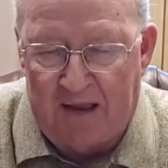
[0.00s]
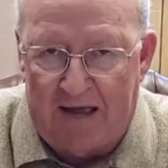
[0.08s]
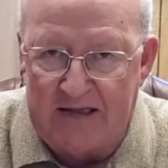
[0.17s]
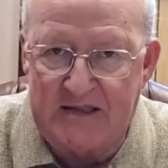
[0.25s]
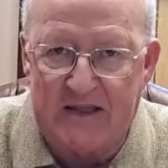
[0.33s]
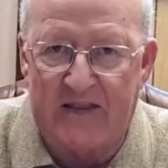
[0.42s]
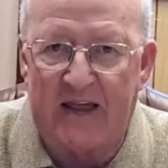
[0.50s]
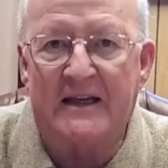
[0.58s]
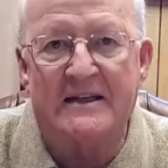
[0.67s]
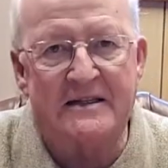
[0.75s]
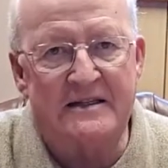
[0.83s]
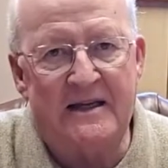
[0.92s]
As they
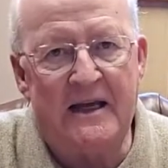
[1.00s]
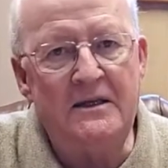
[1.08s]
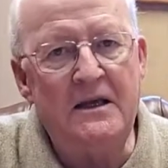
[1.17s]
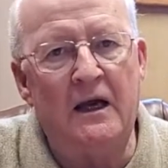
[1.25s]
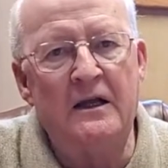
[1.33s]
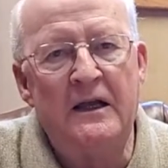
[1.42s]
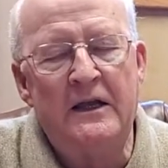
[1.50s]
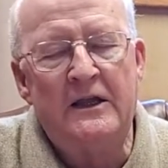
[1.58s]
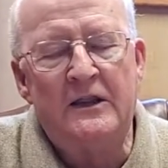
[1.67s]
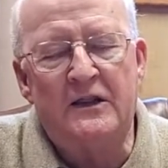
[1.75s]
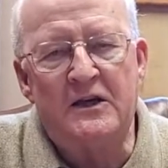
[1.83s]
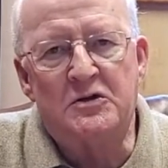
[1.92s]
continue
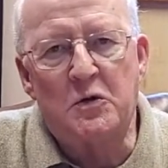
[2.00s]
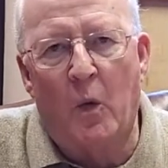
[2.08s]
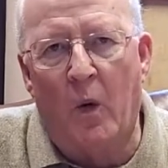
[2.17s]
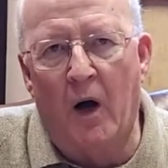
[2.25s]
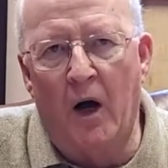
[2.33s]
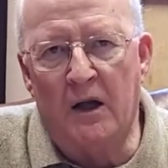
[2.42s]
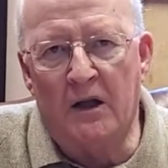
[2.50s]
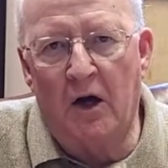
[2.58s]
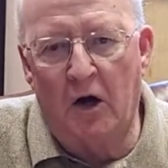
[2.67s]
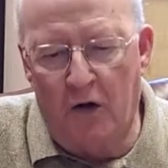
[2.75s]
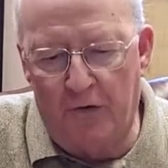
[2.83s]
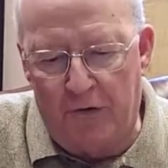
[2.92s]
this walk
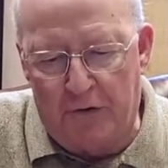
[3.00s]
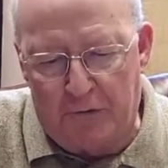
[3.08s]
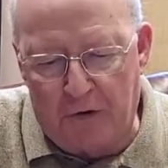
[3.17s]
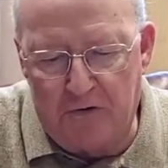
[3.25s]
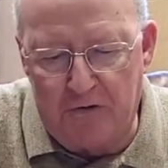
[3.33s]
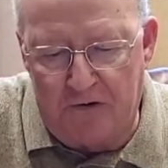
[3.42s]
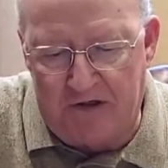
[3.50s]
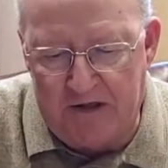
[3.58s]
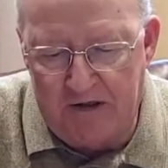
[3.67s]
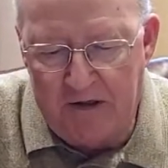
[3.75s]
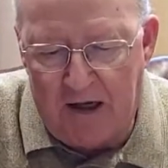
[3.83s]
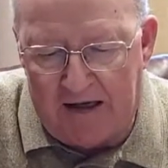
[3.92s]
on the road
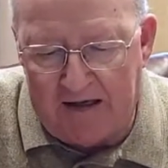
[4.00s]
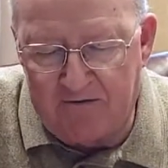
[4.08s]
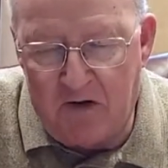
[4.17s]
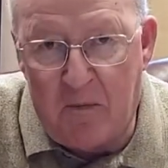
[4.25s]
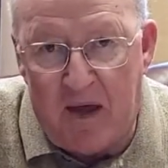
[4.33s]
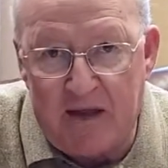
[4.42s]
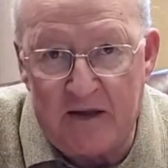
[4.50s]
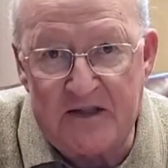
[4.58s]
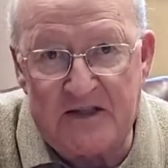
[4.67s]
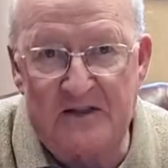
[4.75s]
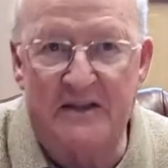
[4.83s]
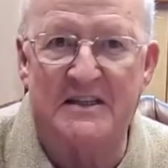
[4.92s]
of Emmaus,
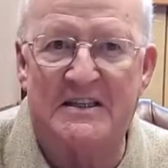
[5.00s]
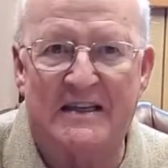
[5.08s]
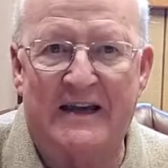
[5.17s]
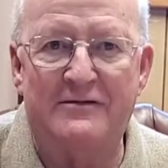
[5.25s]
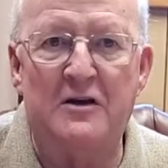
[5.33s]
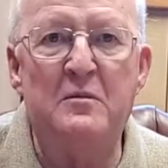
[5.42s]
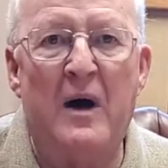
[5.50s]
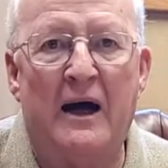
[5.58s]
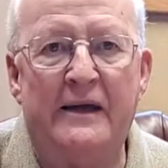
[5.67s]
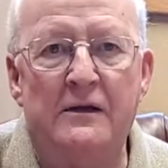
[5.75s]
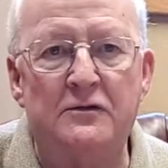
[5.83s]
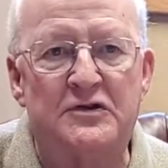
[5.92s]
the 7
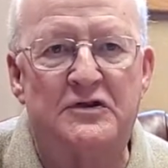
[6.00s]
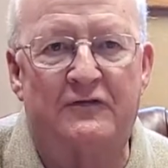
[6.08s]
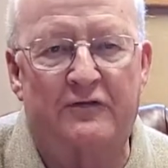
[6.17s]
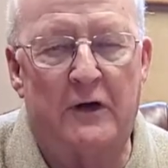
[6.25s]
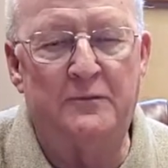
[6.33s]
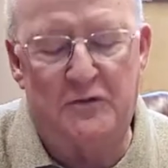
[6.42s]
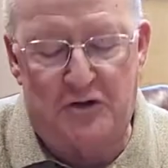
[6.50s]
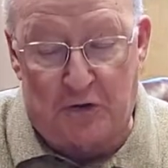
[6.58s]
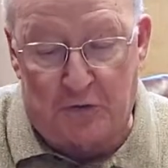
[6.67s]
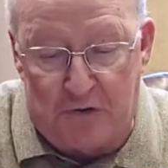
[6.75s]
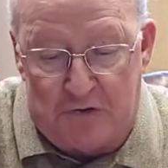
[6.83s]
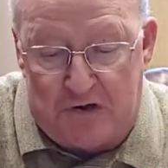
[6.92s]
miles from
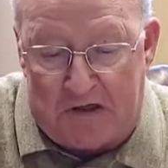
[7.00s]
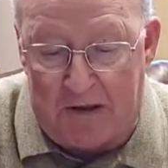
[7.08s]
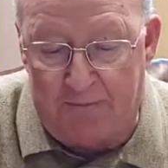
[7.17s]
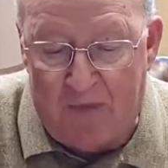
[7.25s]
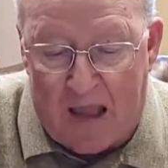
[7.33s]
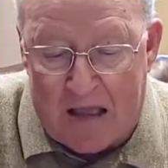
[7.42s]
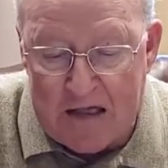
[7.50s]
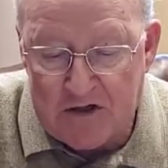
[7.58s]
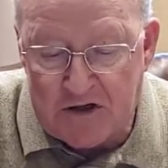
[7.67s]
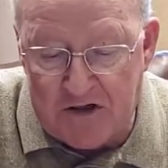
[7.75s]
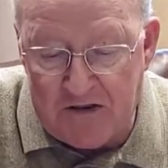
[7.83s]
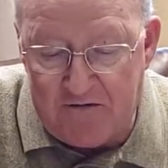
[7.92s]
Jerusalem
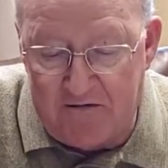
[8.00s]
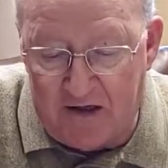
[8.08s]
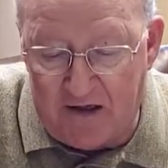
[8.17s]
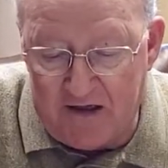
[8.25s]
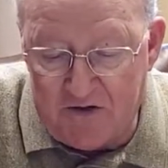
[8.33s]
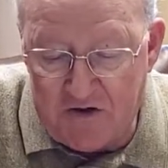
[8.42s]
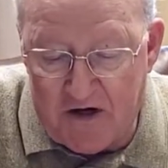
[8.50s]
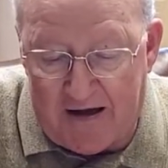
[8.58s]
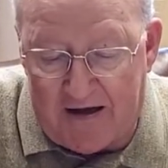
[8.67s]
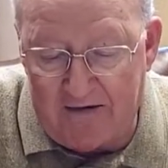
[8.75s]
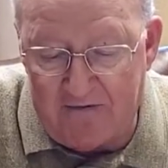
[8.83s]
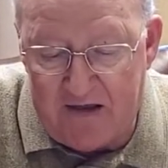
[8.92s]
to the village
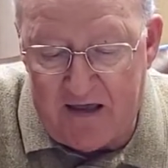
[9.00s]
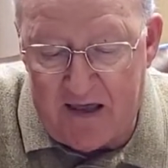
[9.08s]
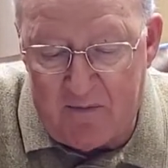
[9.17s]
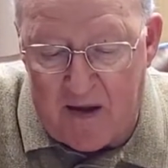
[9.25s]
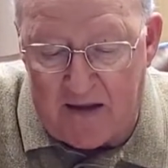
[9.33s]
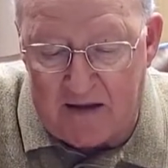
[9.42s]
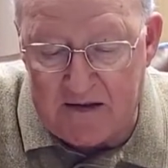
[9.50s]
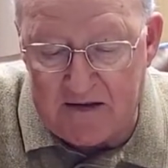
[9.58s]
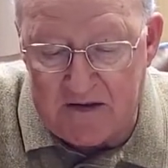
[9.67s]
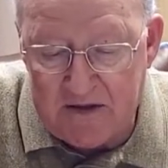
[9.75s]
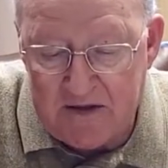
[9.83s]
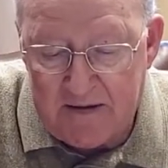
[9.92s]
of
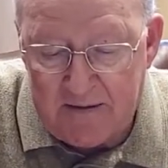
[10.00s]
Emmaus,